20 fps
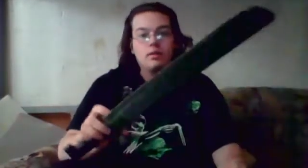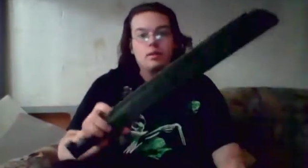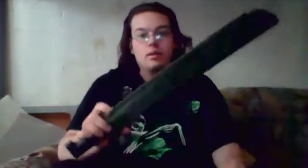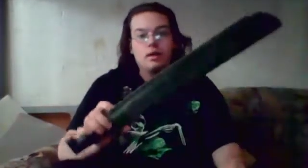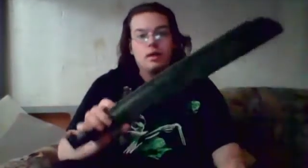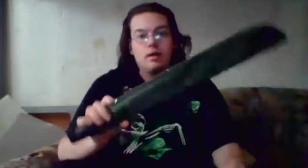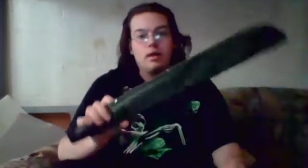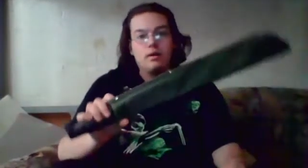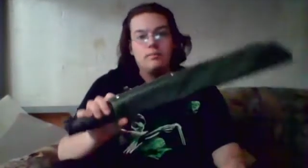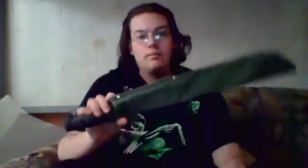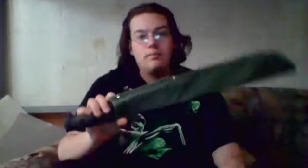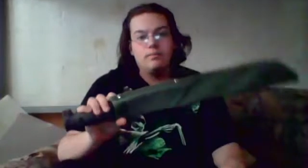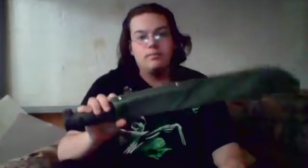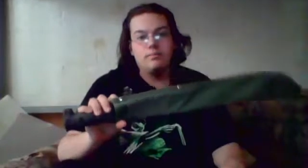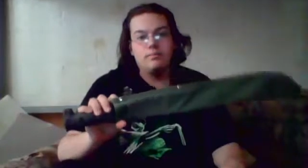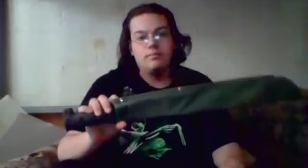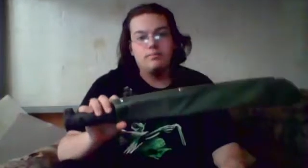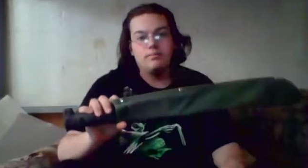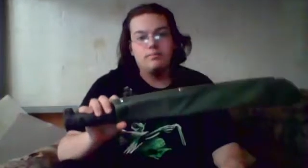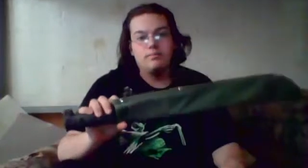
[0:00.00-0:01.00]
I
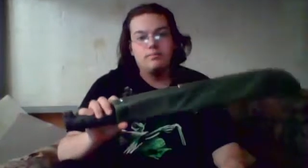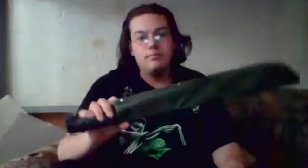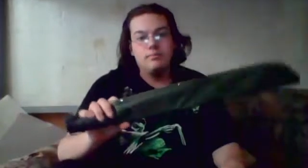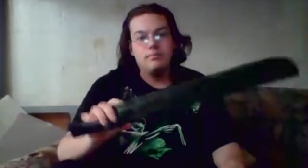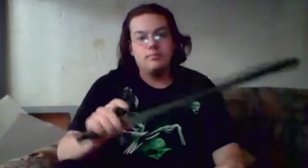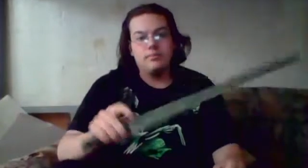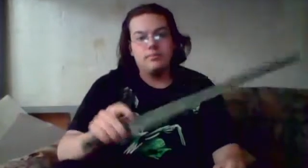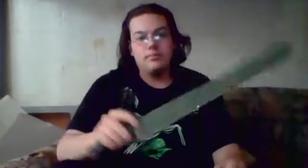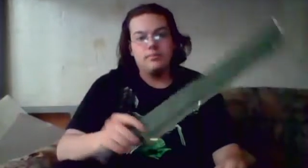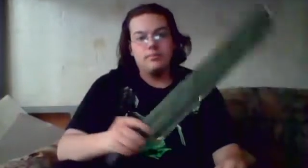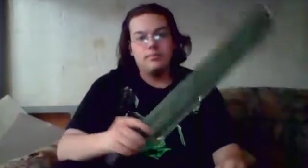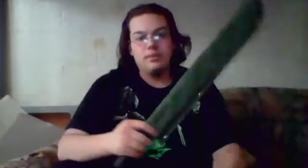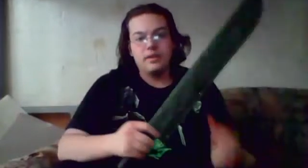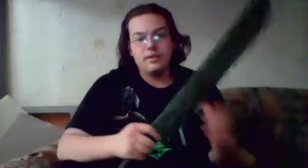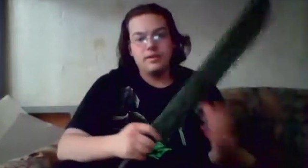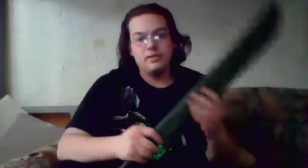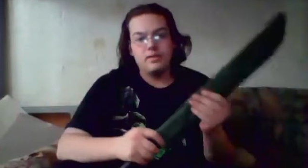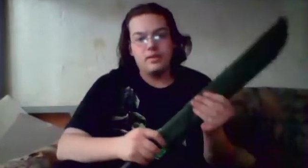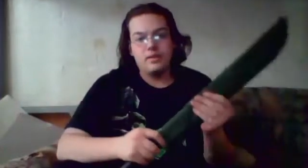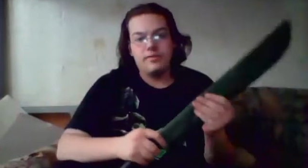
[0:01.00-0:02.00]

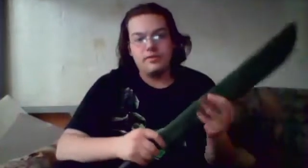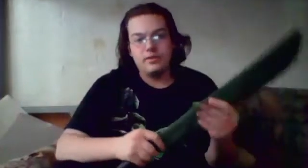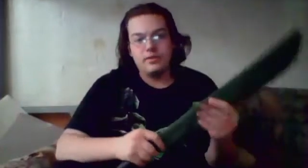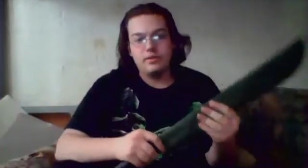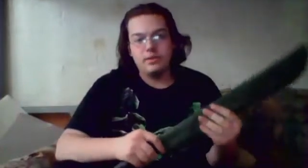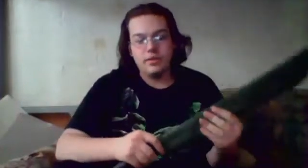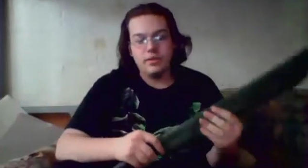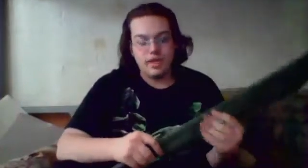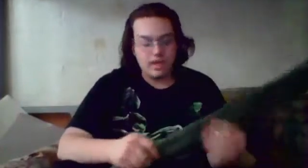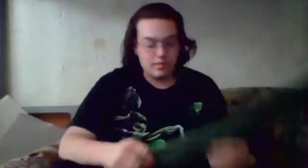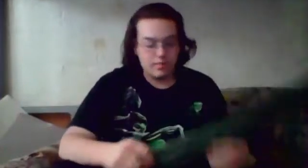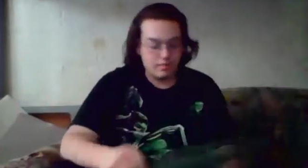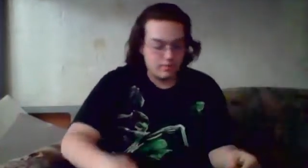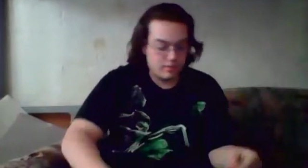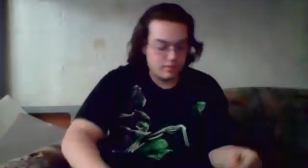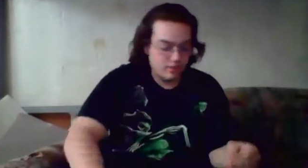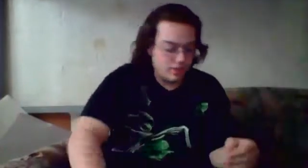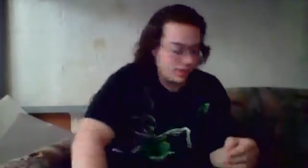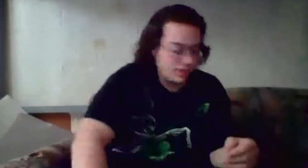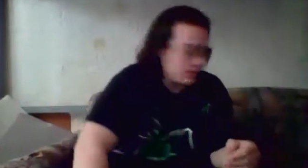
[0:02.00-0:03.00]
still have the
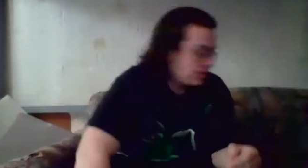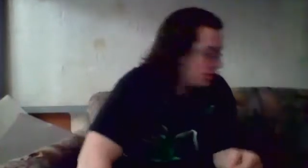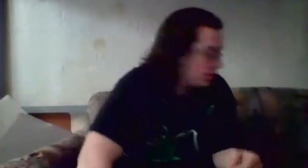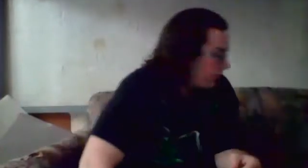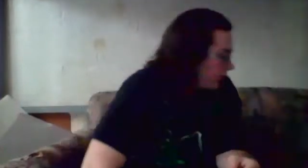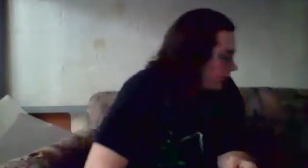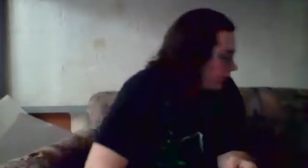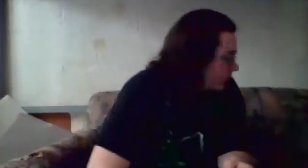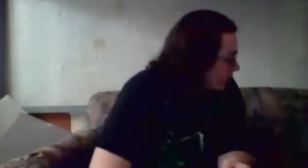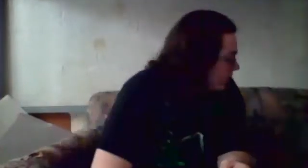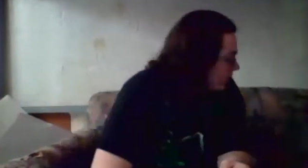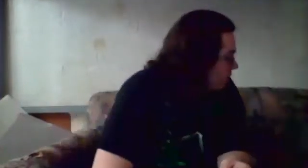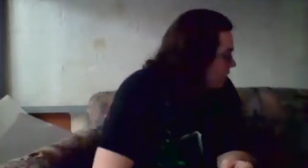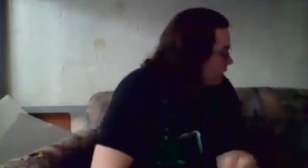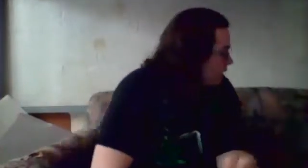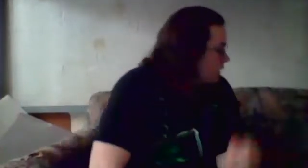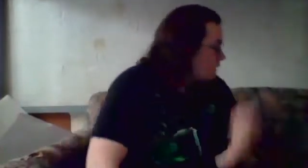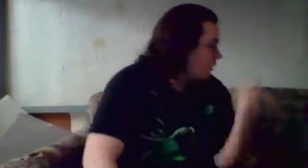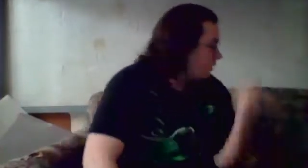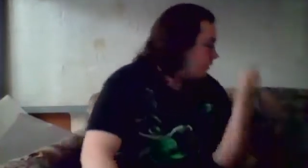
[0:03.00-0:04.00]
scabbard, the sheath to it.
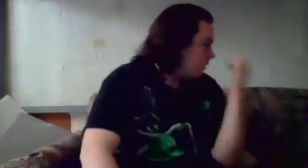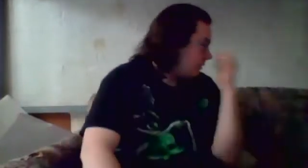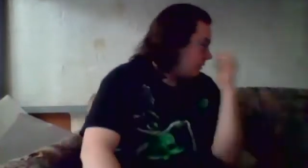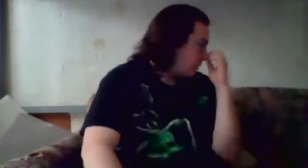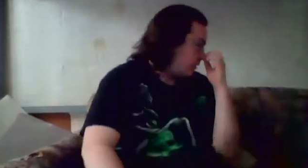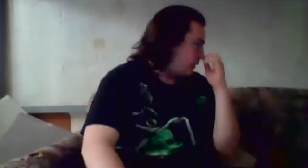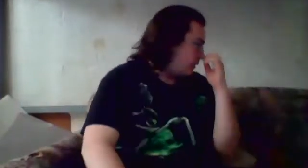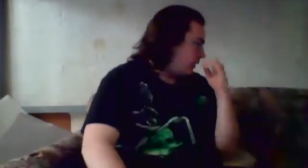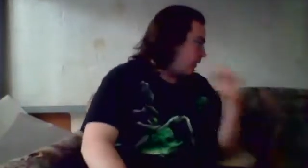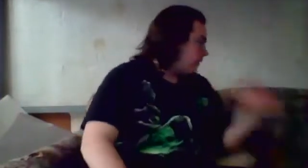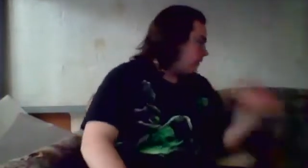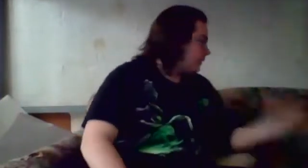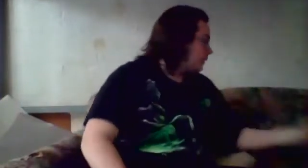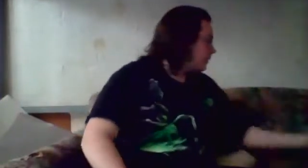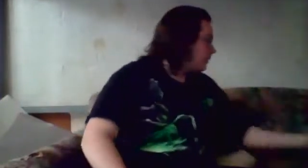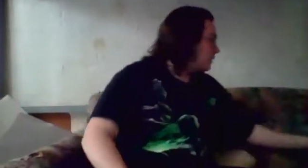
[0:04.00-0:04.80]
Alright,